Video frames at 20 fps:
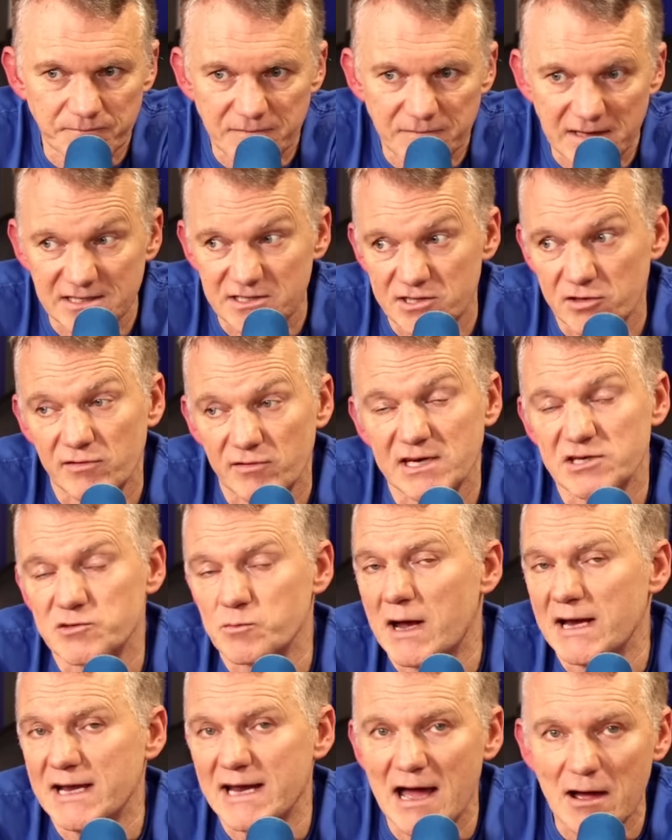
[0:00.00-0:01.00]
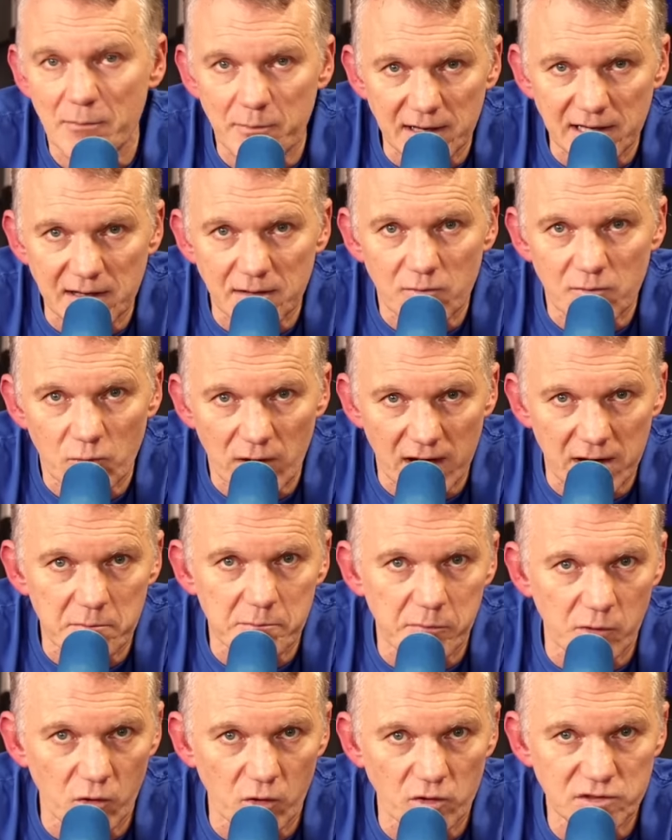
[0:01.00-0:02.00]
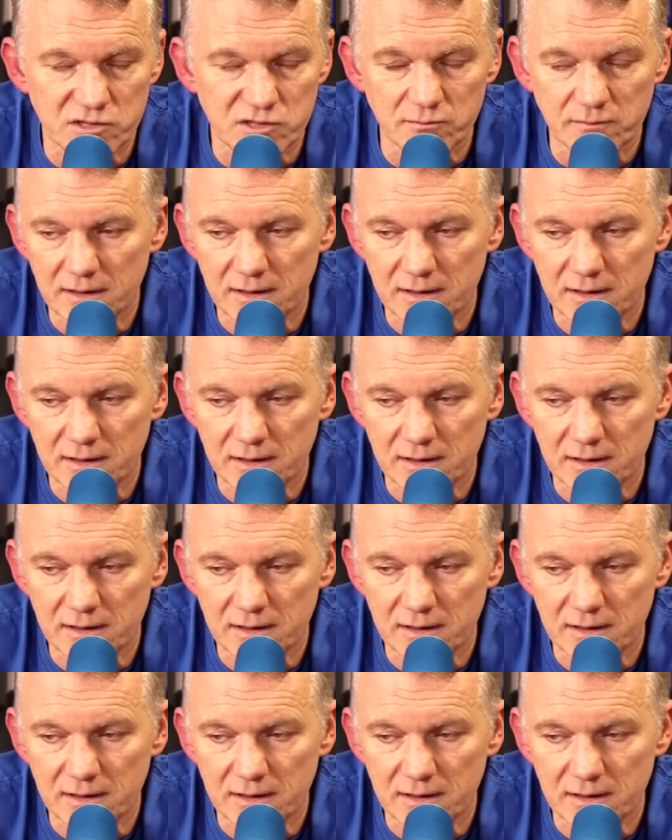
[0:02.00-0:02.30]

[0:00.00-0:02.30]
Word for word: It's the reason why Napoli went and bought him.